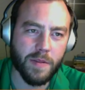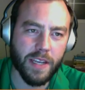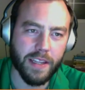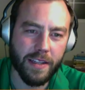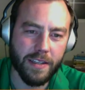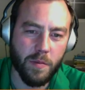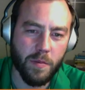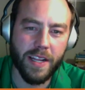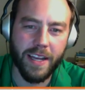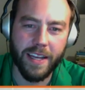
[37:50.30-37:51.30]
like to
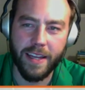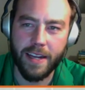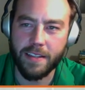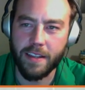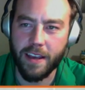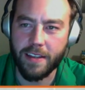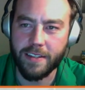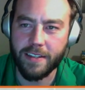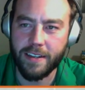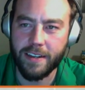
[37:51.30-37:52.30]
me like that's the
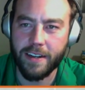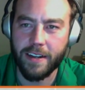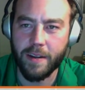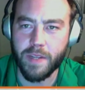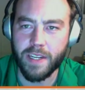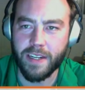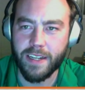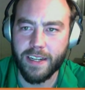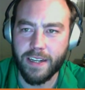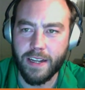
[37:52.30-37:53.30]
case. I mean,
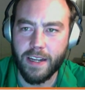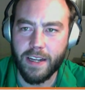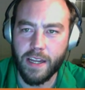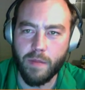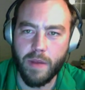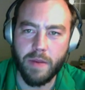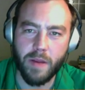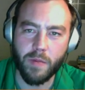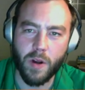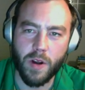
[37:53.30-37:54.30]
maybe
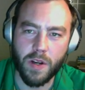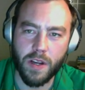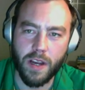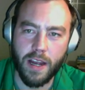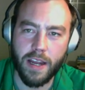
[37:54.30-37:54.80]
I'm wrong.